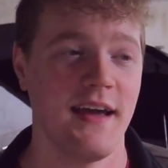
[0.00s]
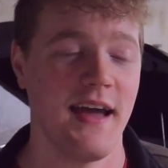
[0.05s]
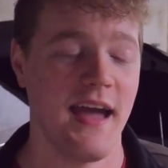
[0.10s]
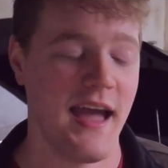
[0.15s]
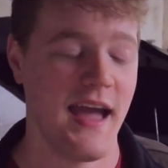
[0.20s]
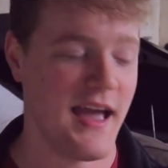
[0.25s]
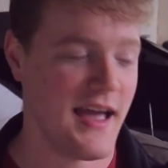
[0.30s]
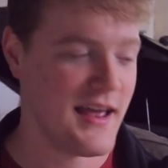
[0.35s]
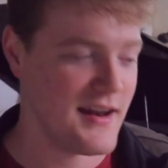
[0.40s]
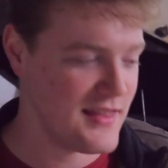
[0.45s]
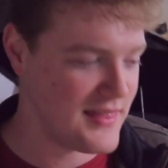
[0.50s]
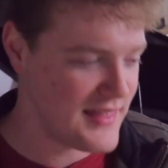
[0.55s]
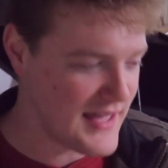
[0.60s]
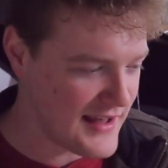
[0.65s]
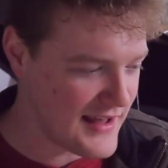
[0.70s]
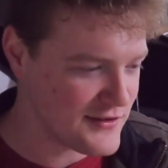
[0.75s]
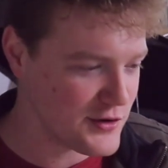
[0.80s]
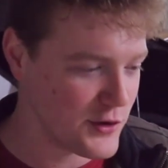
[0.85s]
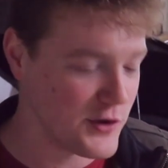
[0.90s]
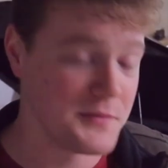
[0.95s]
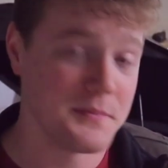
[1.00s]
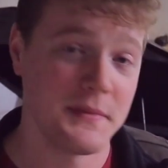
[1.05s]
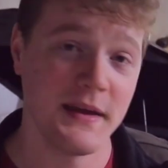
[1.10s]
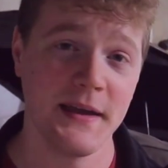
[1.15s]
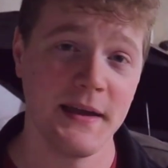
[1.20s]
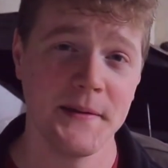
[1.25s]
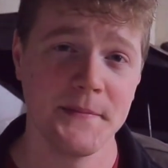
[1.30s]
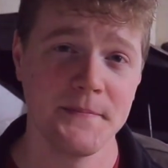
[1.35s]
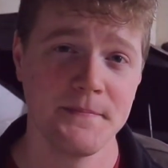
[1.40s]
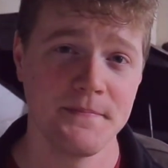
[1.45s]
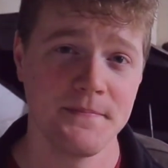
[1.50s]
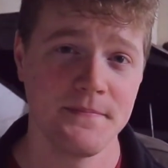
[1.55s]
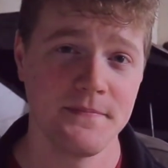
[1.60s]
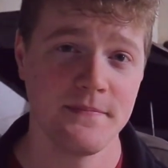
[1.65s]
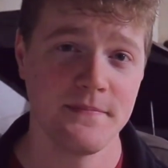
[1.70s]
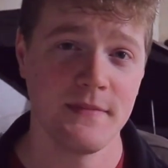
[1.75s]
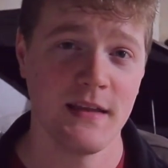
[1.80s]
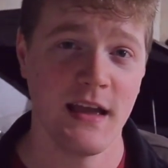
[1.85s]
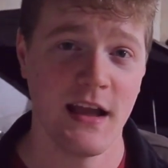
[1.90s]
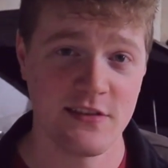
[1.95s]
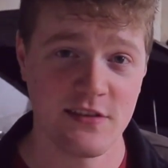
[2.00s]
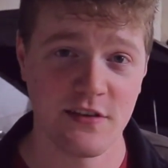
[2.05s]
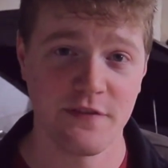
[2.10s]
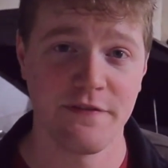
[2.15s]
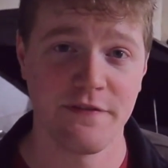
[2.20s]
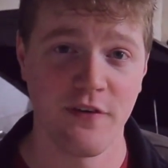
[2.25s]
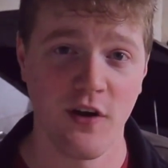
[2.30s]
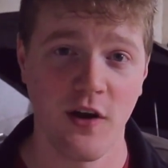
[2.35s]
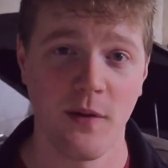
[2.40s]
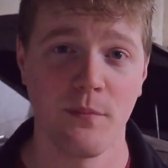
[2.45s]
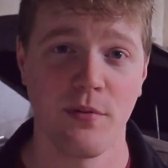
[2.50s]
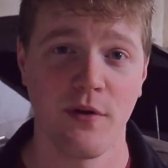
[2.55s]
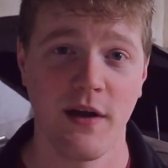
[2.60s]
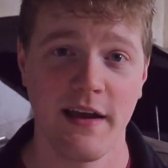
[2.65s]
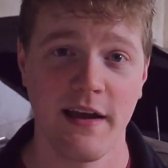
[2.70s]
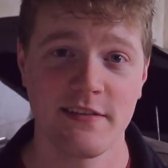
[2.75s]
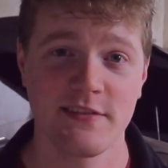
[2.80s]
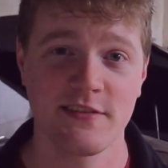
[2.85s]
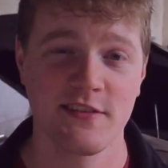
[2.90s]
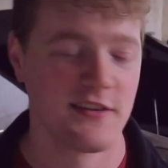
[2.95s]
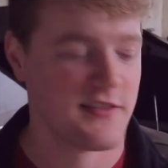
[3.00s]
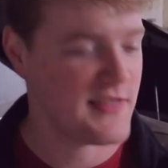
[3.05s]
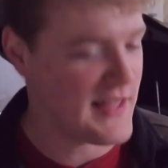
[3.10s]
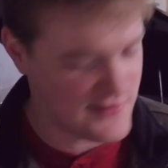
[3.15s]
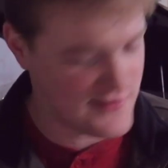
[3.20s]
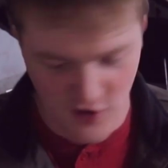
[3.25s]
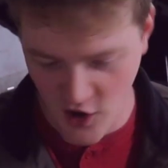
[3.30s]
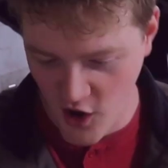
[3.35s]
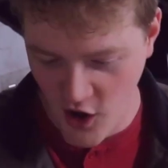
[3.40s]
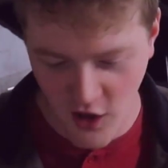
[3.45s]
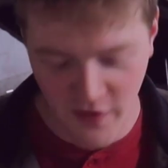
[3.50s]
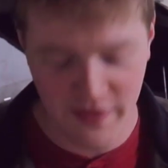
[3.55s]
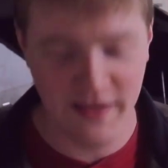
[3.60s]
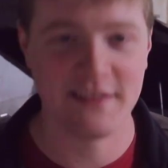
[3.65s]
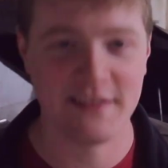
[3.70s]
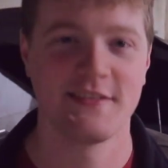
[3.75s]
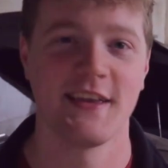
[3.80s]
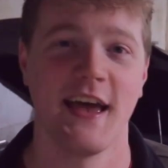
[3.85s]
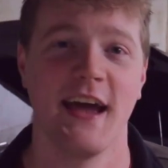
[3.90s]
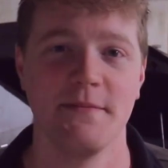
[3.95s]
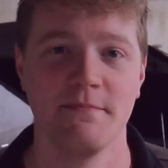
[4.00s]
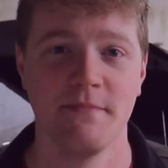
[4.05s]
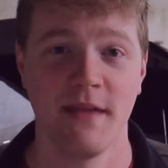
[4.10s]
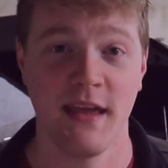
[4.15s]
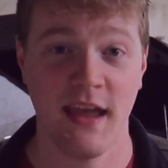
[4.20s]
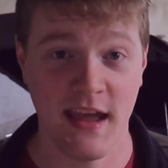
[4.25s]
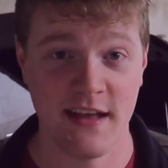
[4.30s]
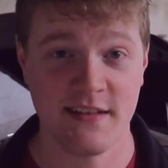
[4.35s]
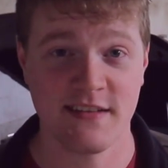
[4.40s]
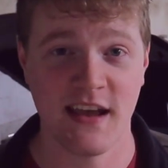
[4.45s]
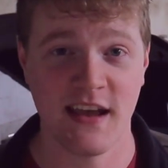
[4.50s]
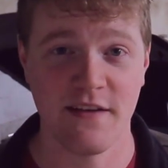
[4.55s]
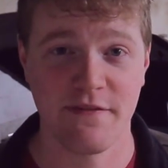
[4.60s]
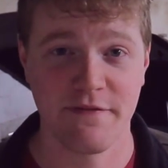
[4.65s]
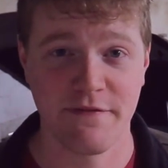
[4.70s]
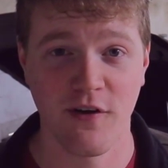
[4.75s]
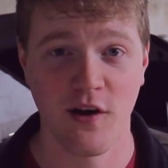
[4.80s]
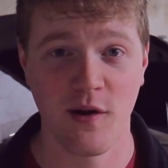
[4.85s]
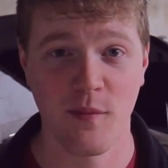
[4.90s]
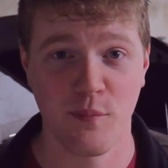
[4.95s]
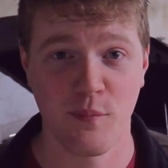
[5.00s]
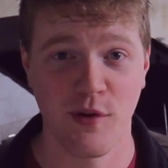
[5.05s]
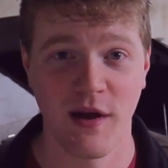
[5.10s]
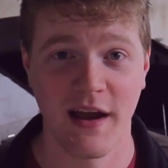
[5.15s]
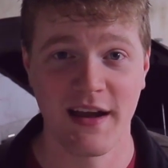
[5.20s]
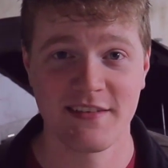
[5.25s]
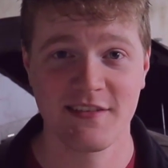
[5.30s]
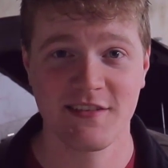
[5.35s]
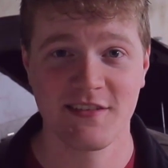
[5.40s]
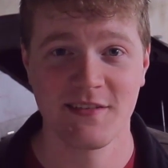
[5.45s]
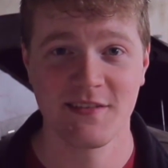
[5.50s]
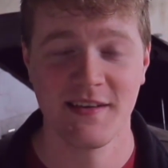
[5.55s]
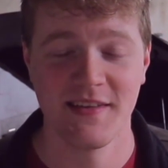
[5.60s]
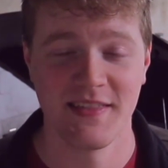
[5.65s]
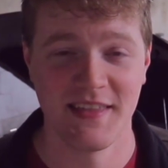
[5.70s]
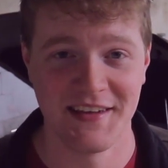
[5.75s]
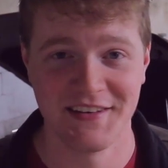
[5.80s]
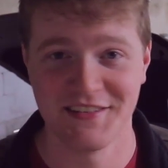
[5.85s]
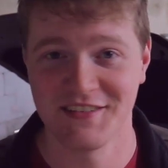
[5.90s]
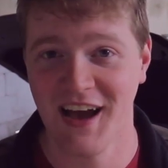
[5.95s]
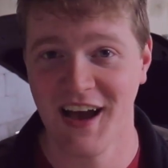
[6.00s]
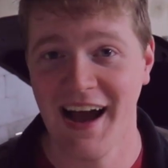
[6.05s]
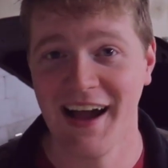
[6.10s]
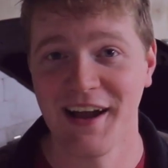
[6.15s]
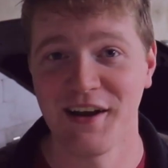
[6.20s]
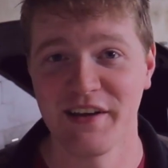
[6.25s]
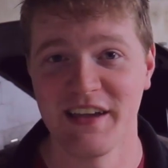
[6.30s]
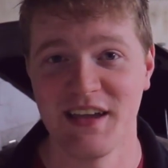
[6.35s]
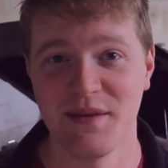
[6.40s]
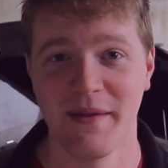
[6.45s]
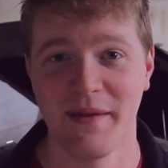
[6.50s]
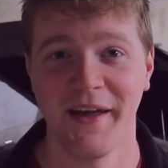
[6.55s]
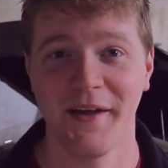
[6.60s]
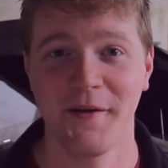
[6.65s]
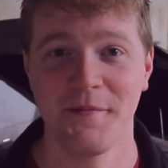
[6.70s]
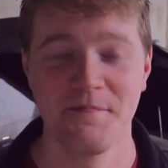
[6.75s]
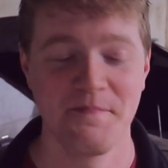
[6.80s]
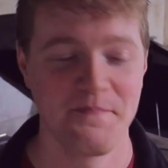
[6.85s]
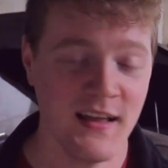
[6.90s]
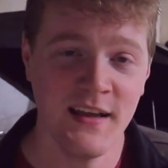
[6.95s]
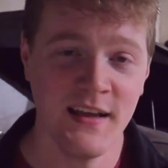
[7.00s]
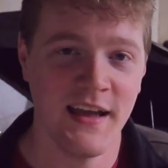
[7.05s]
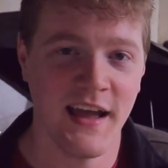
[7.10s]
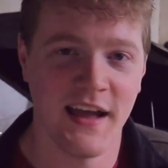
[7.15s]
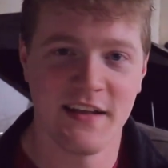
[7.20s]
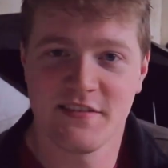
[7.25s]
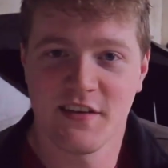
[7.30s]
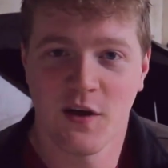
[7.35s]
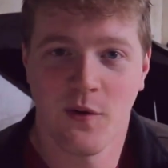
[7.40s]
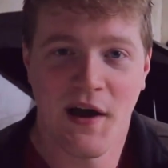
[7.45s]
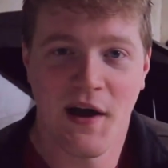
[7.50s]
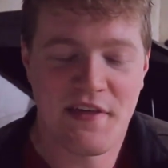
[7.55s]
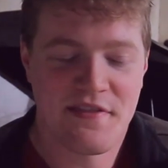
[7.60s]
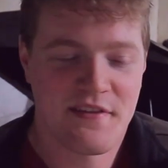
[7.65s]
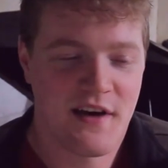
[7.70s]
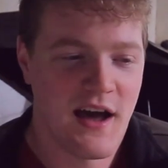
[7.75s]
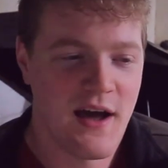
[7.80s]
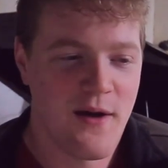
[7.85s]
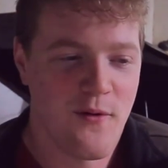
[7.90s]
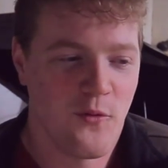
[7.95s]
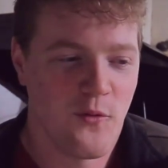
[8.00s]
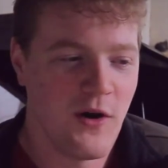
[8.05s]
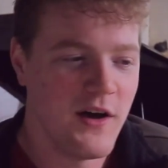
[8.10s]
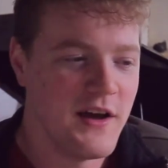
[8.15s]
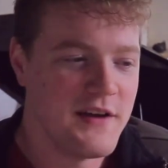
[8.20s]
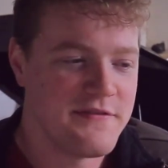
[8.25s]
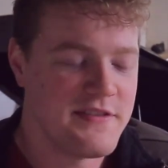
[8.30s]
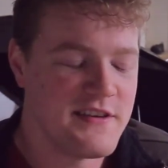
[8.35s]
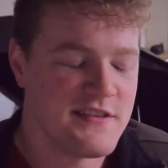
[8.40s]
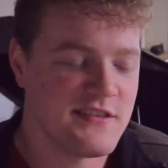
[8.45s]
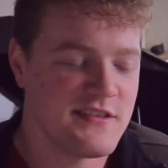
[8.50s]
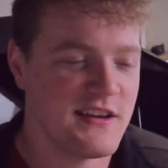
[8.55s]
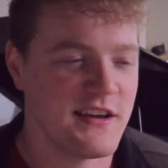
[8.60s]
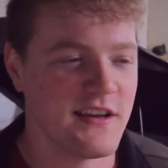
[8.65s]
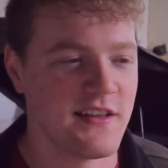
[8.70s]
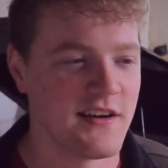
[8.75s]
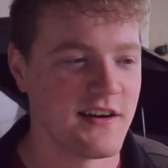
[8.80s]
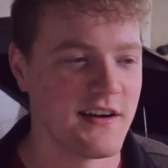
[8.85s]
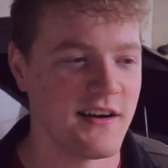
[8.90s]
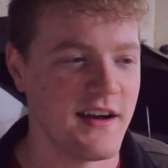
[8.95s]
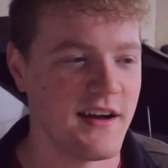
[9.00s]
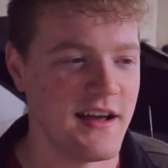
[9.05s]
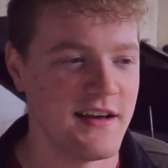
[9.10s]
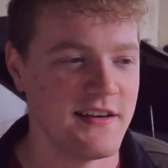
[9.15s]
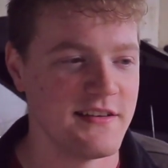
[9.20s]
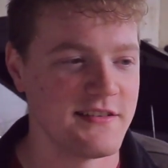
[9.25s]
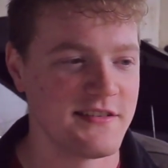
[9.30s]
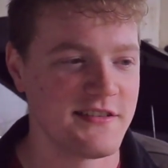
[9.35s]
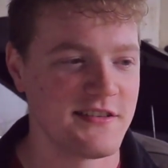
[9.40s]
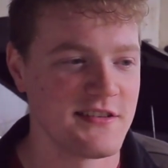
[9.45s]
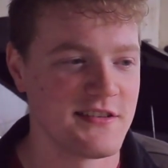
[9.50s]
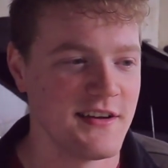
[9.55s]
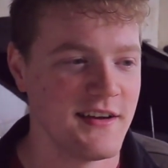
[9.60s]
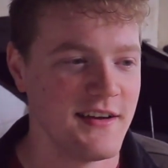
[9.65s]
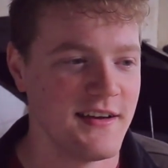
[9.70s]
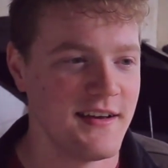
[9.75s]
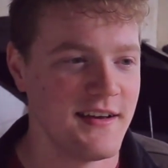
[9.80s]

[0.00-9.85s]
And they told me it's a firm price. That's all they said. It's a firm price, the entire email. And so I thought, well, if this dealer is